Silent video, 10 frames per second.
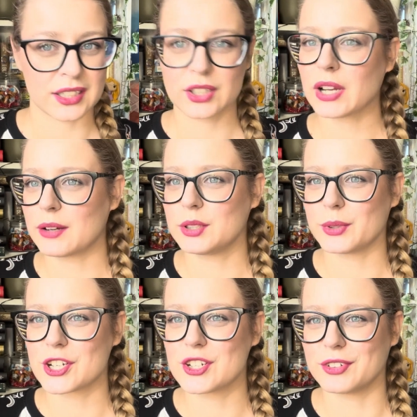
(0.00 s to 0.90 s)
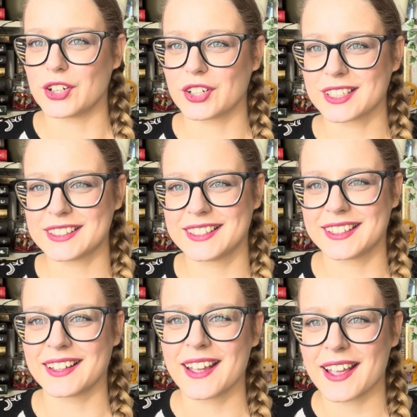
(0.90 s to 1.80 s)
You have to watch the vlogs
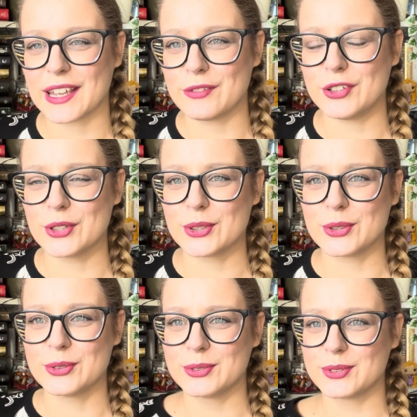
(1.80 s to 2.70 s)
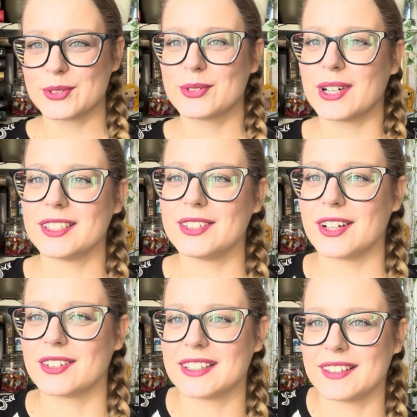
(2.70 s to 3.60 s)
if you want to
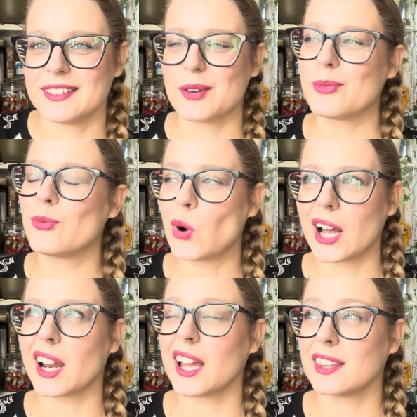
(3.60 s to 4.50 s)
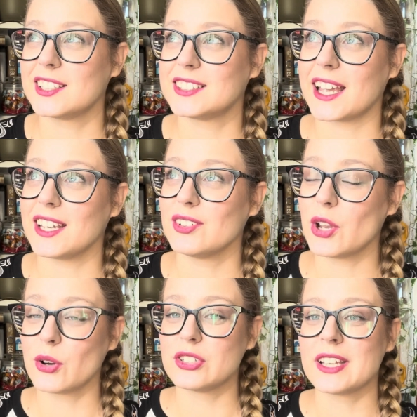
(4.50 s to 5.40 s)
know what I say in
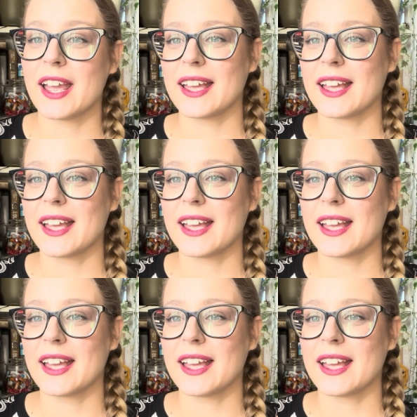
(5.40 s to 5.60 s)
those.